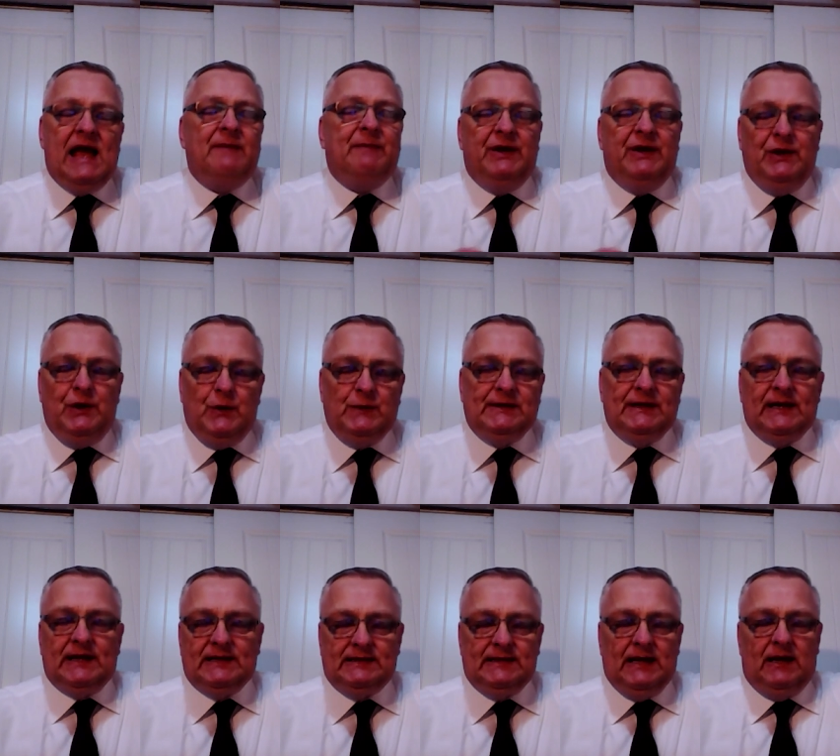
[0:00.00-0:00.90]
had been using
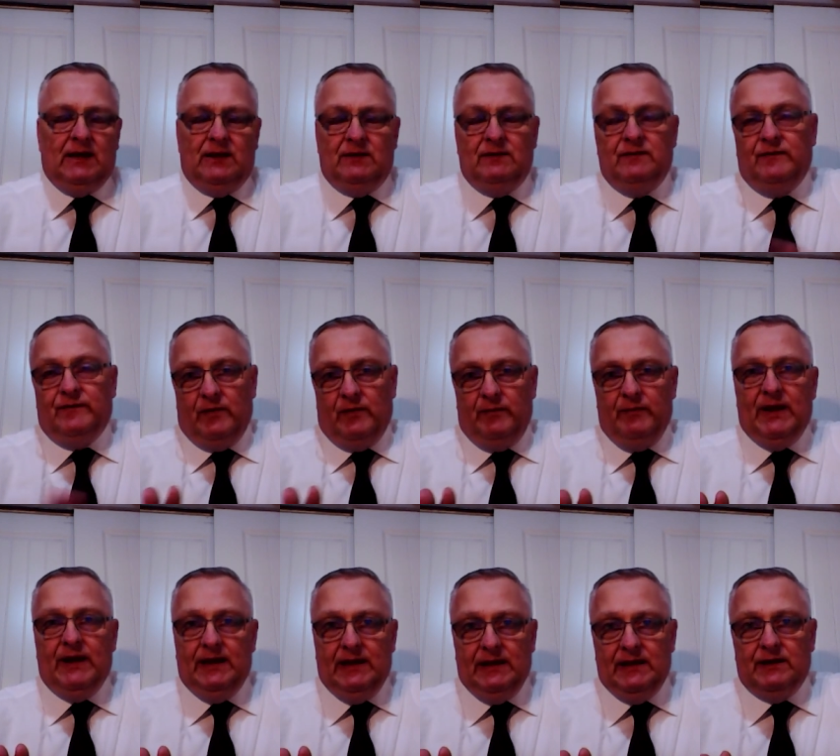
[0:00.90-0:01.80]
Excel for
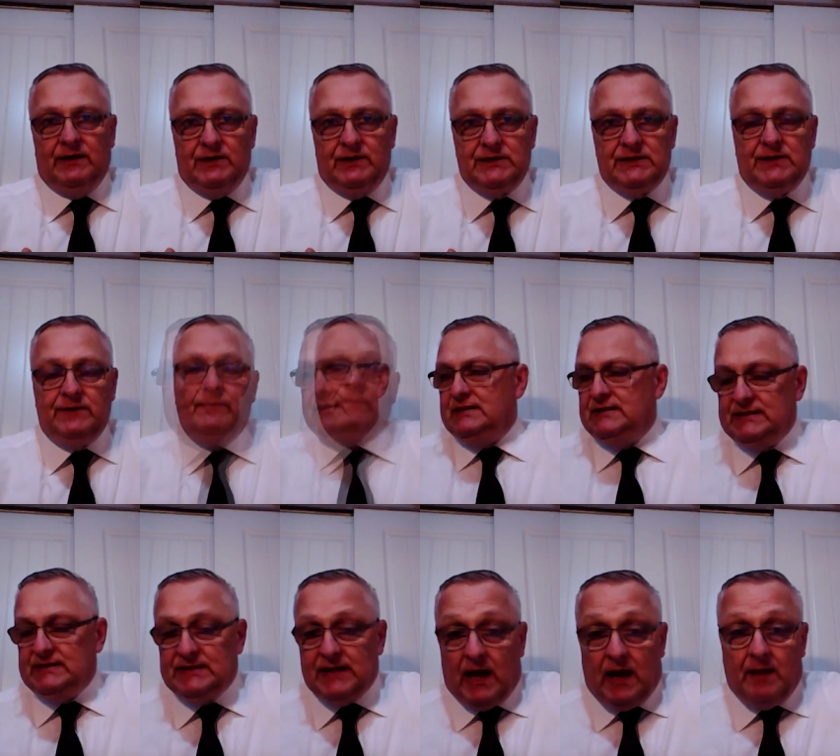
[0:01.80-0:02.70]
many years.
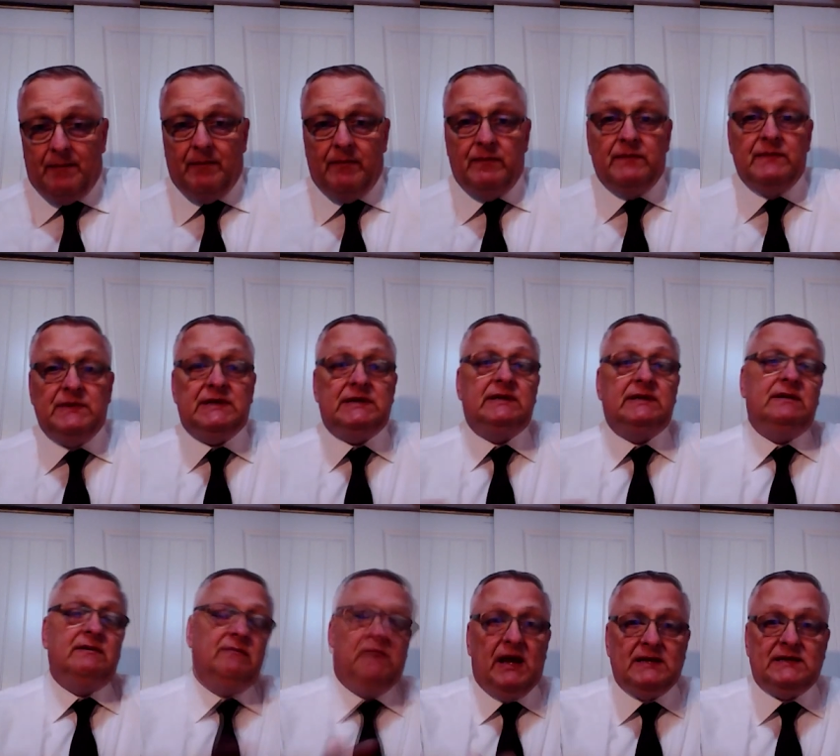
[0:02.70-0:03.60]

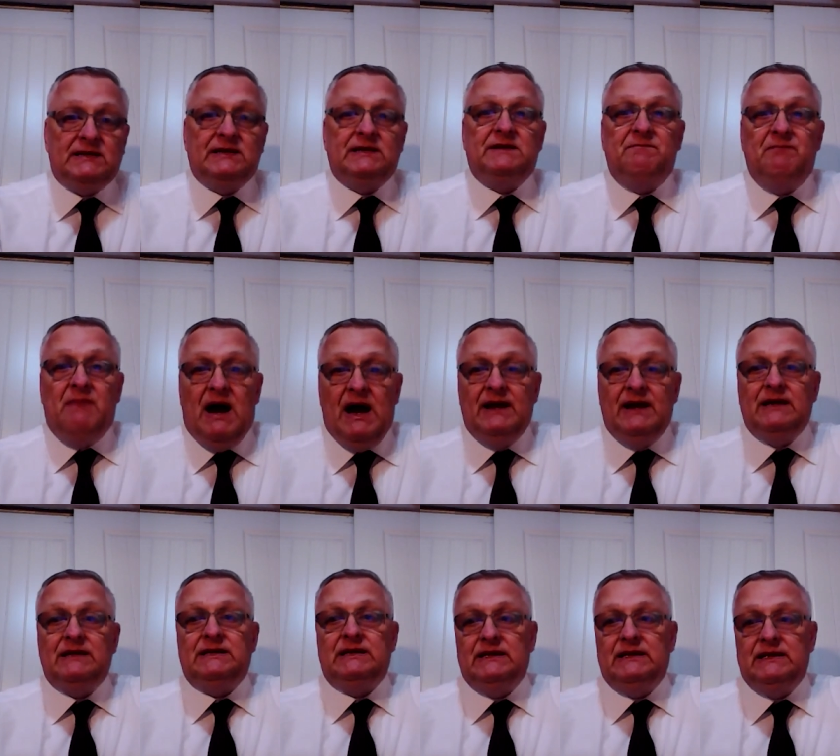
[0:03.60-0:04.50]
Sums, pluses,
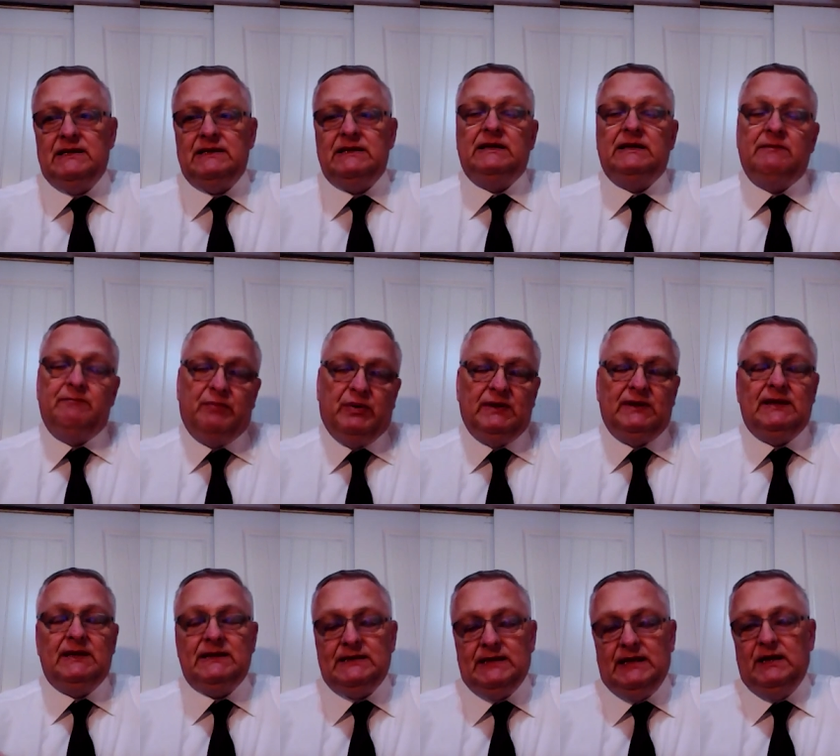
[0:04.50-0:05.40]
minuses, put
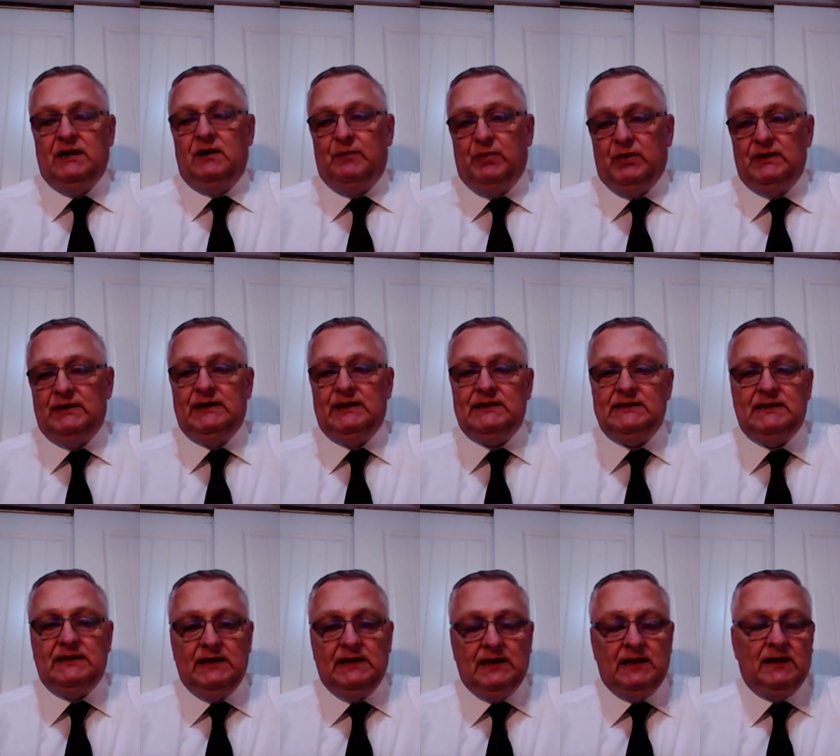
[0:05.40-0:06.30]
this here, put this
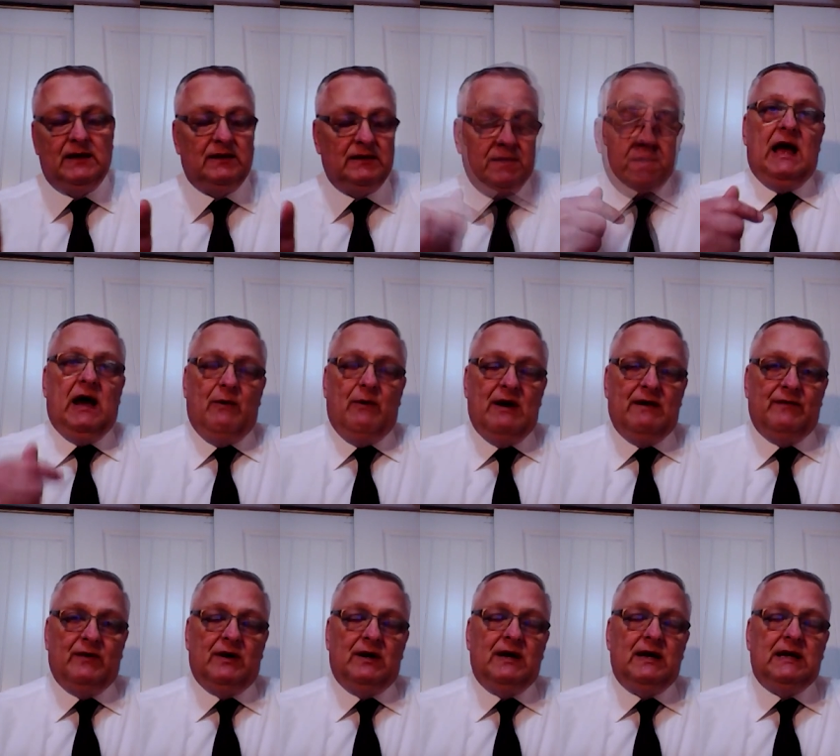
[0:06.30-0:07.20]
there.
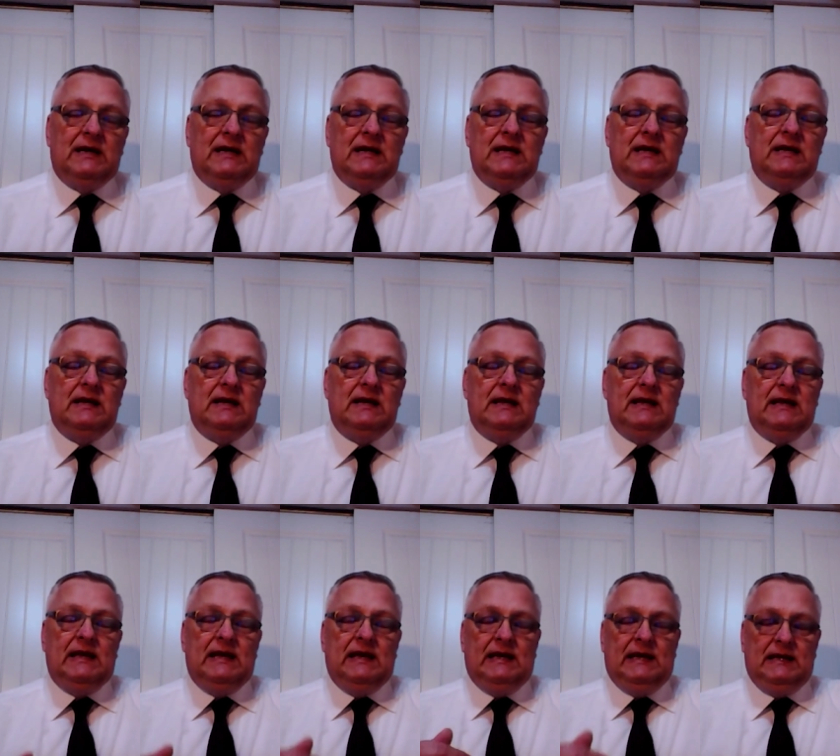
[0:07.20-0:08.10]
However,
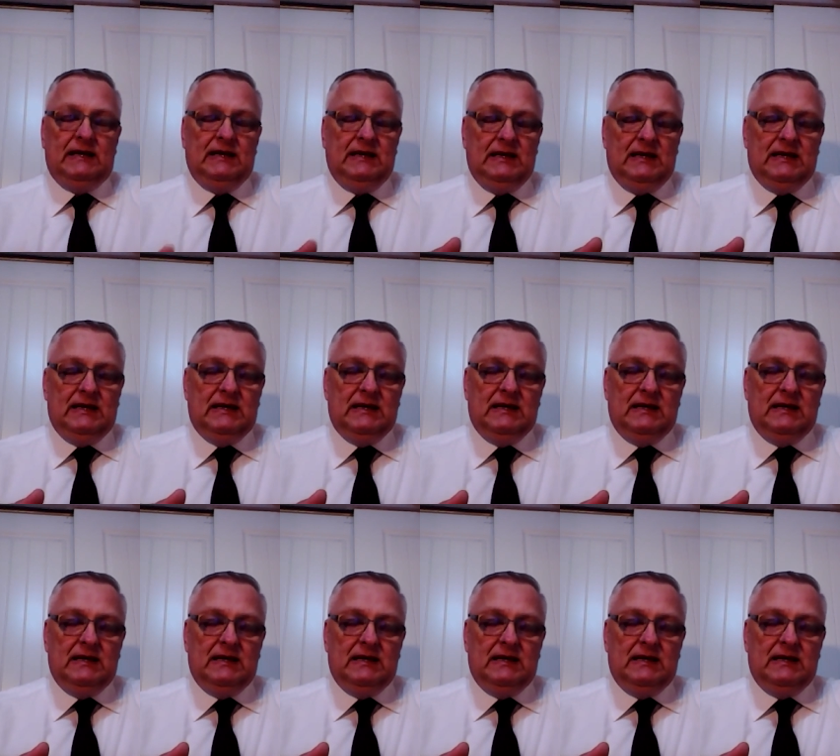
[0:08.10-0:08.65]
in